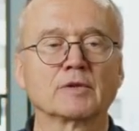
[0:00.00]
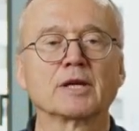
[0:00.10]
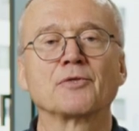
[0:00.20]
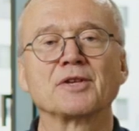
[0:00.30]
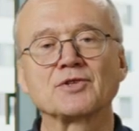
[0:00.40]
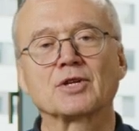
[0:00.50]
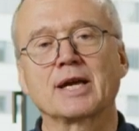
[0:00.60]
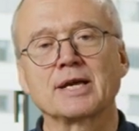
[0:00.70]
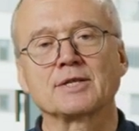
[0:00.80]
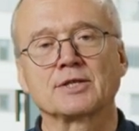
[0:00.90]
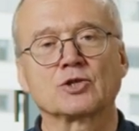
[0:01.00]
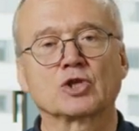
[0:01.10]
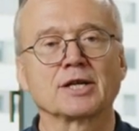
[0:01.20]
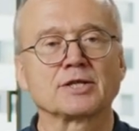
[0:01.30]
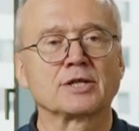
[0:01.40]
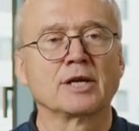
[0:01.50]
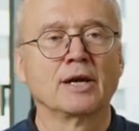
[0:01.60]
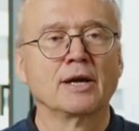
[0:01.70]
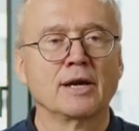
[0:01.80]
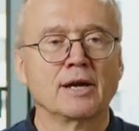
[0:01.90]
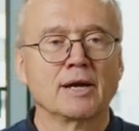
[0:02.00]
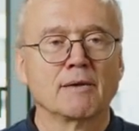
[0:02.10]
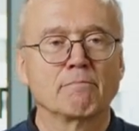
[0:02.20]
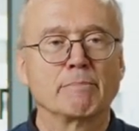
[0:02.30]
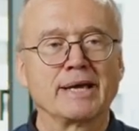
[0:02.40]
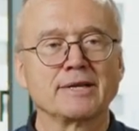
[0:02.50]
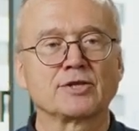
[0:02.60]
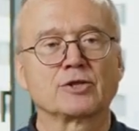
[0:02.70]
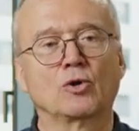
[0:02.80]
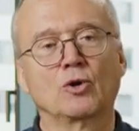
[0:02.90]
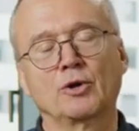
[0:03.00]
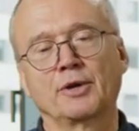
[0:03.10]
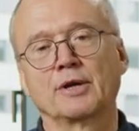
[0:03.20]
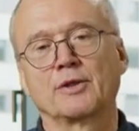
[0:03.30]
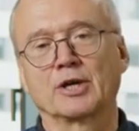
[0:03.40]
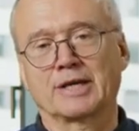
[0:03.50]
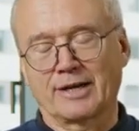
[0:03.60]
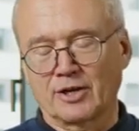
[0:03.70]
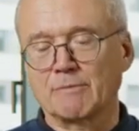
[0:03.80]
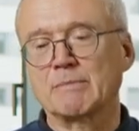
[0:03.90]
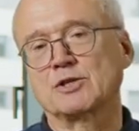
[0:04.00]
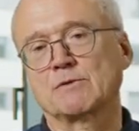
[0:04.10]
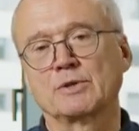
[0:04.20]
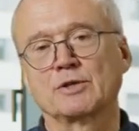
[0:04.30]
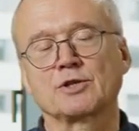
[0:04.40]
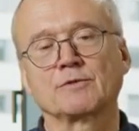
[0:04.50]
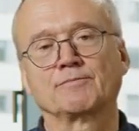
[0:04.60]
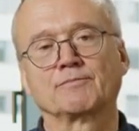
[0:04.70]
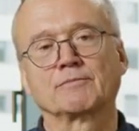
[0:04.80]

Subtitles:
In this case, just based on the current measurement.